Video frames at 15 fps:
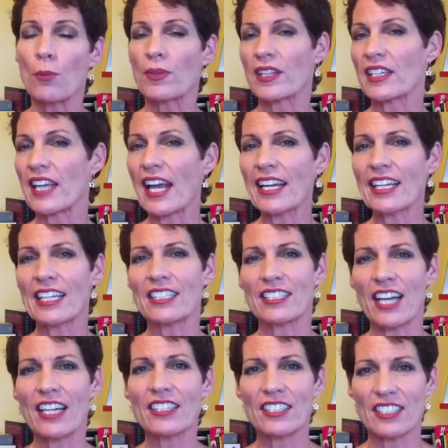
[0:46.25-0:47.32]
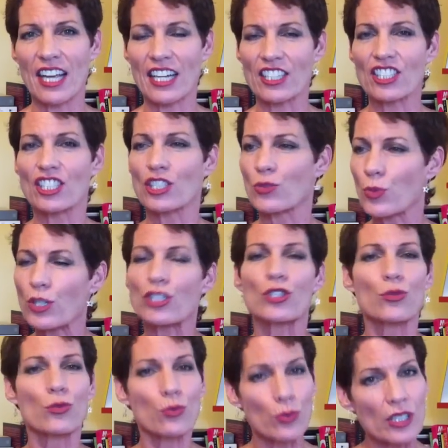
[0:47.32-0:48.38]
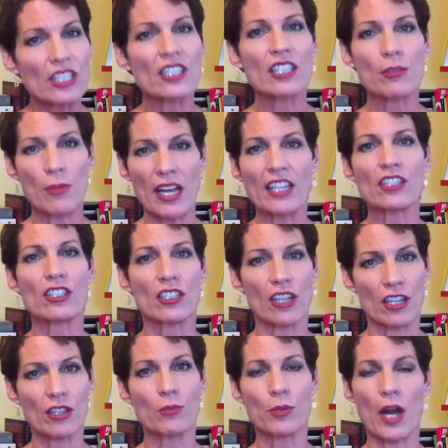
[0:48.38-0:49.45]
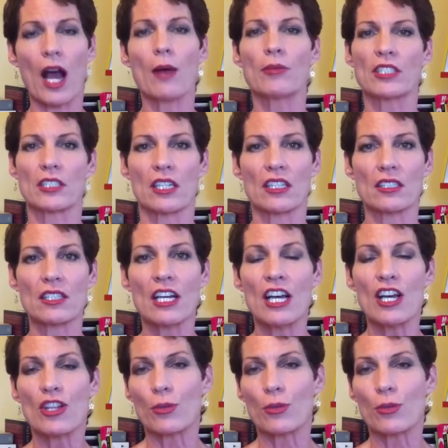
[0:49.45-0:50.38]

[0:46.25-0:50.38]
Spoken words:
But the getting it done section is where you really make good on the promises.